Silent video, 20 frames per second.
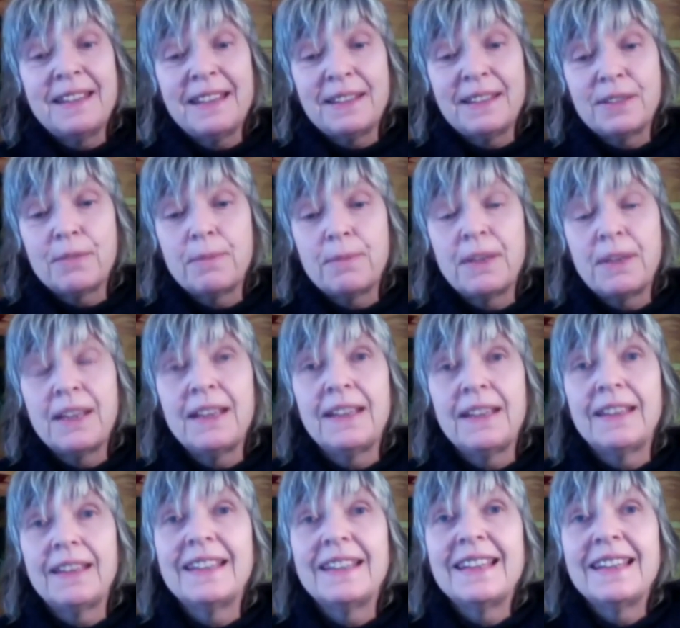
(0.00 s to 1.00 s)
to
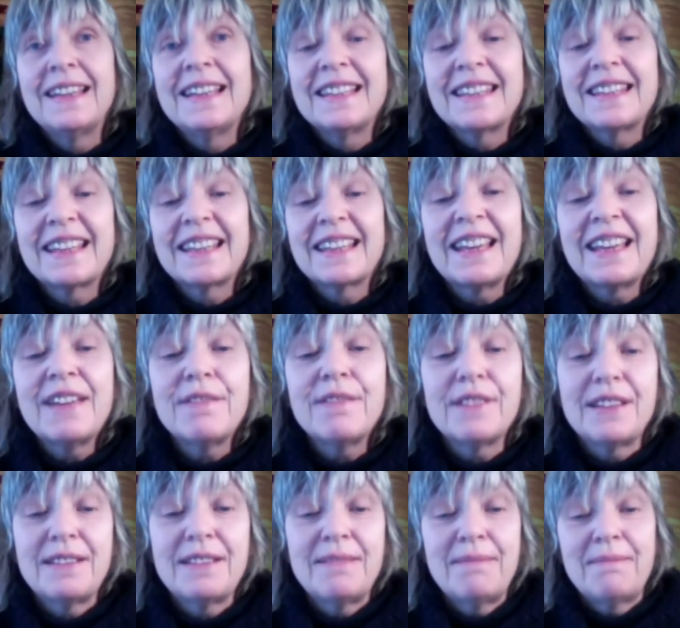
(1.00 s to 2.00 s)
be
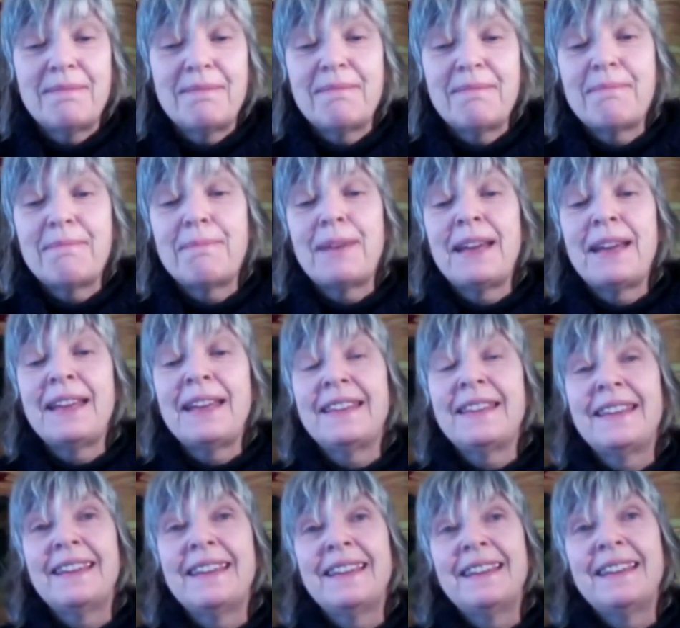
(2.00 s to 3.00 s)
driven by
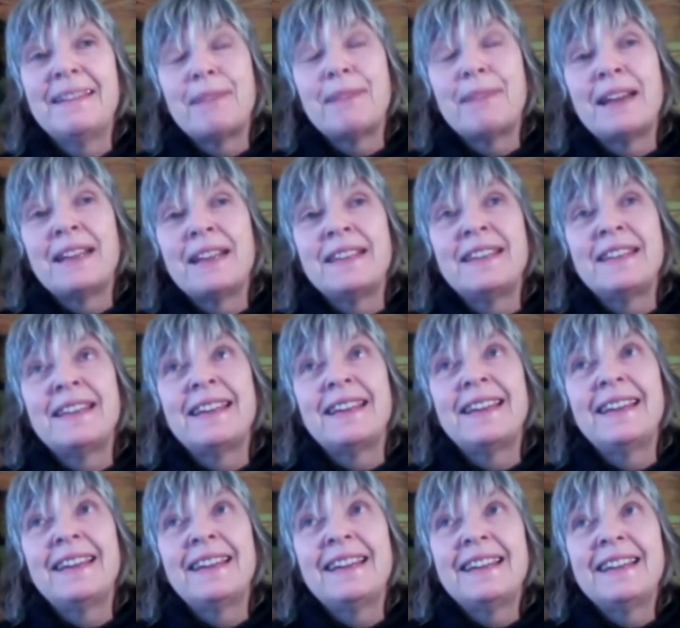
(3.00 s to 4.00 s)

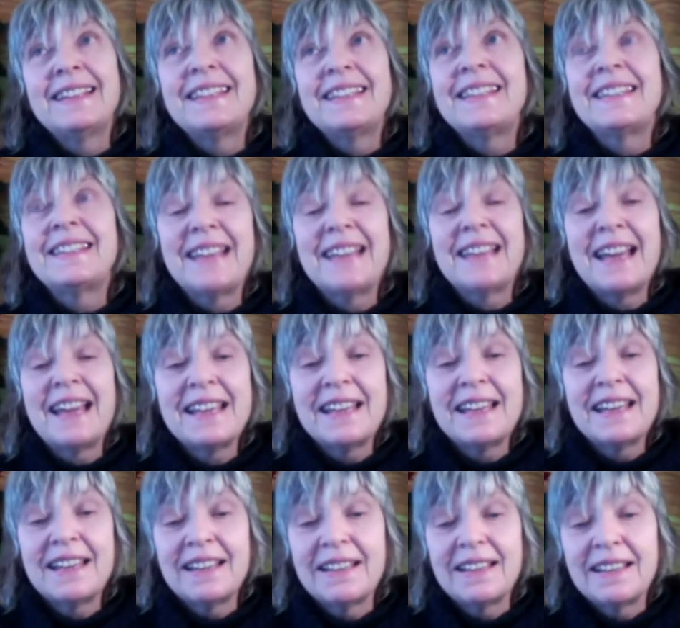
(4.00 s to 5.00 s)
the
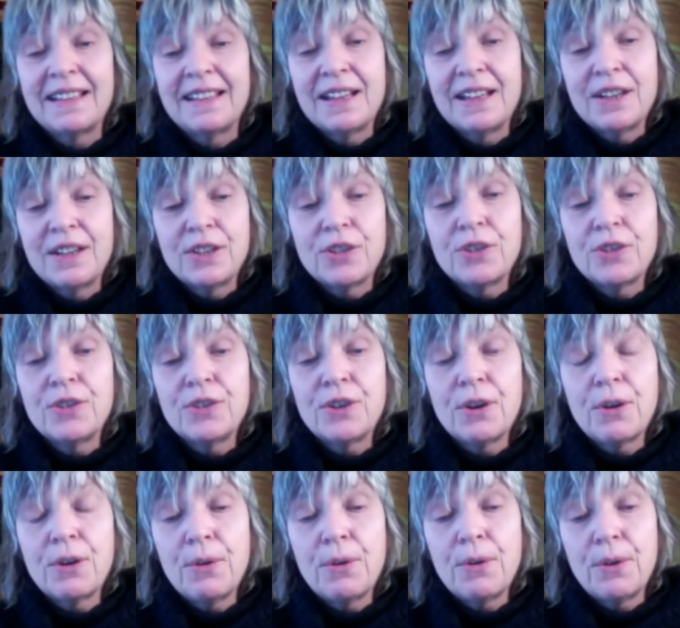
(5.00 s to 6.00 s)
desire to
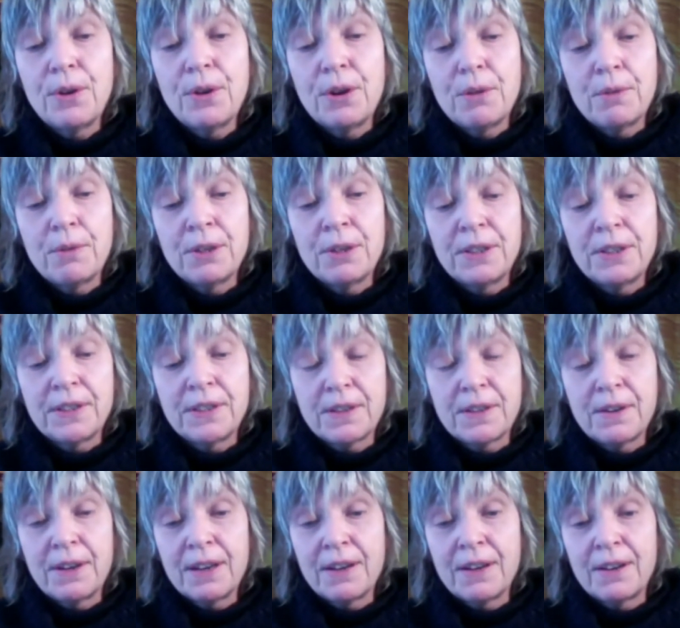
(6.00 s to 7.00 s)
know what is
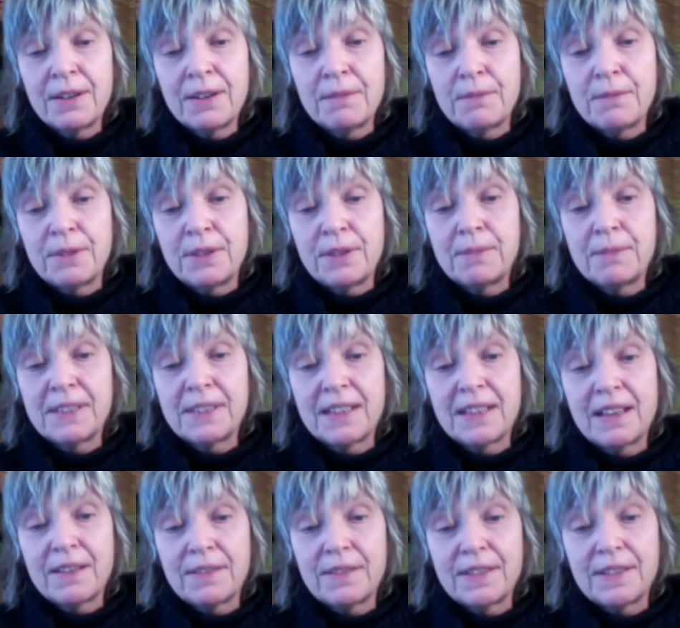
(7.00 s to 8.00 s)
going on with
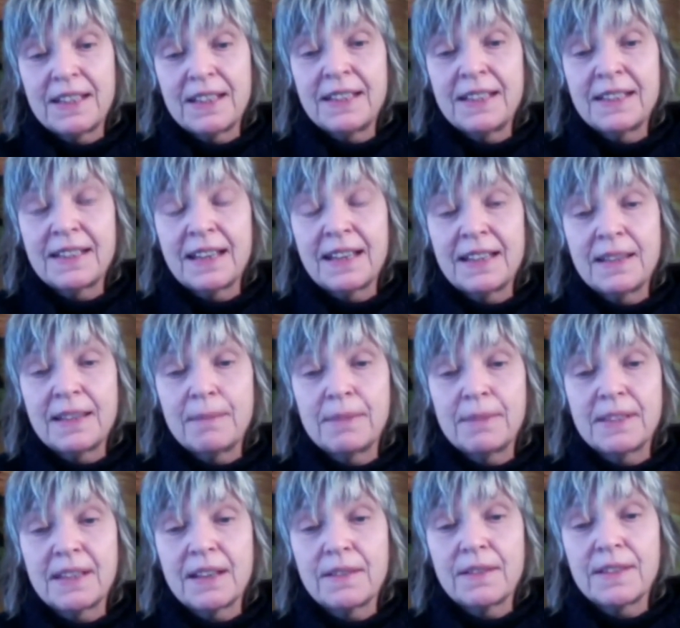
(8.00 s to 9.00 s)
themselves, inside
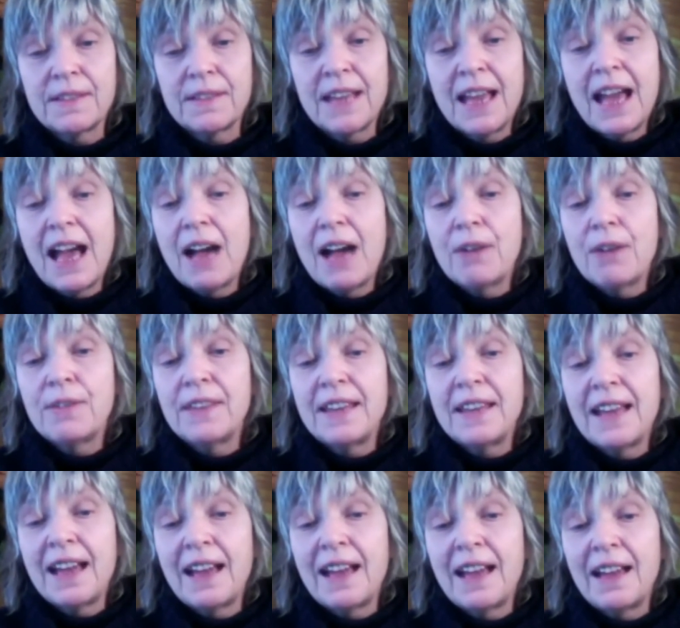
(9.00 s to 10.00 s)
themselves, how they
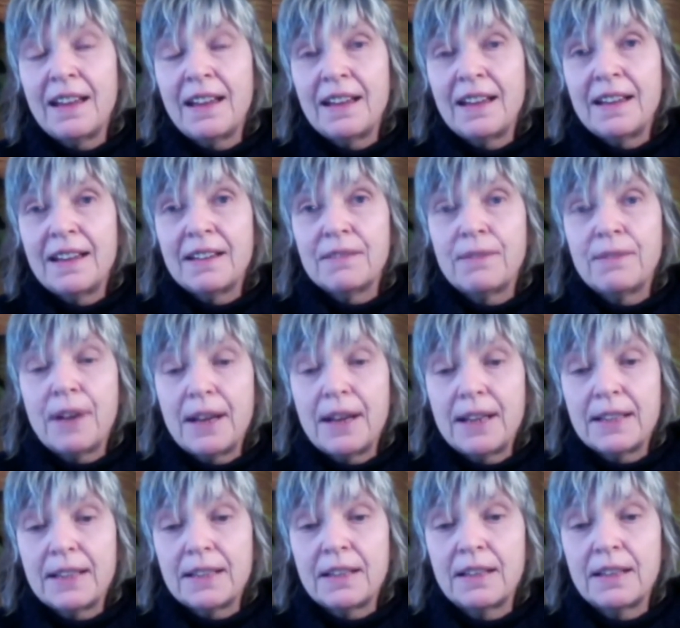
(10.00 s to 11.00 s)
are
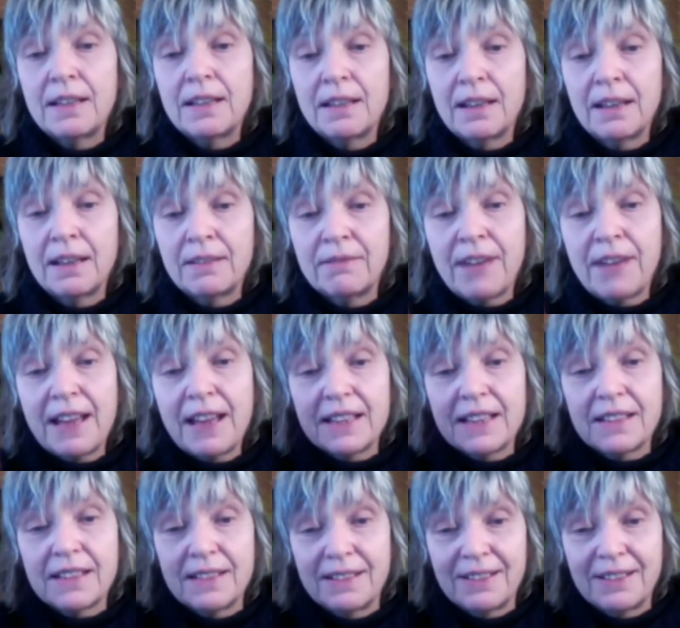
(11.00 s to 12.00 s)

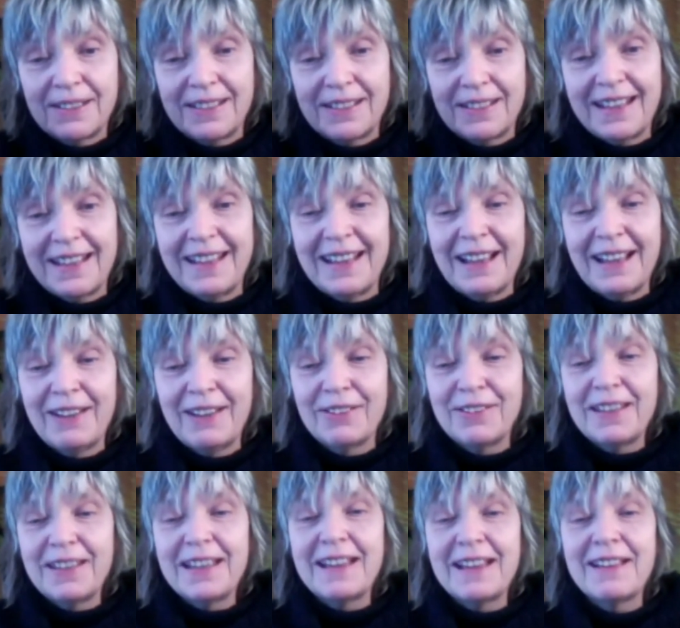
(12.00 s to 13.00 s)
wired, you say, how
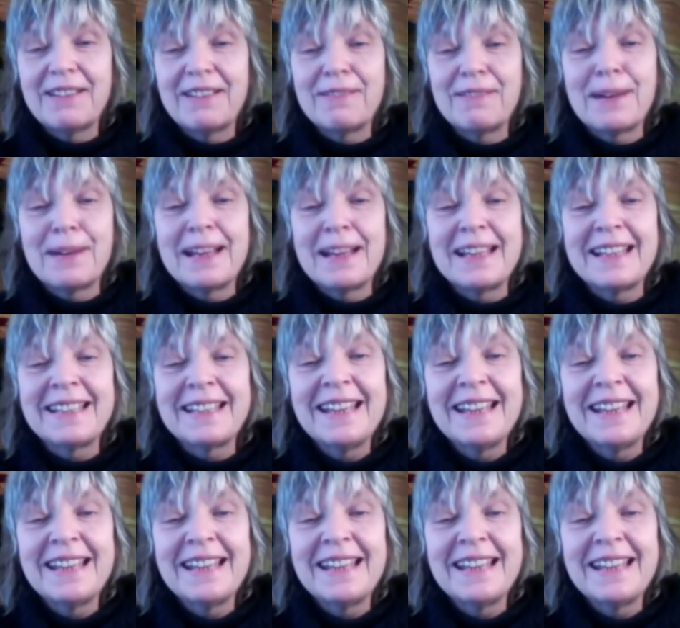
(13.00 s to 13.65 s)
they are wired.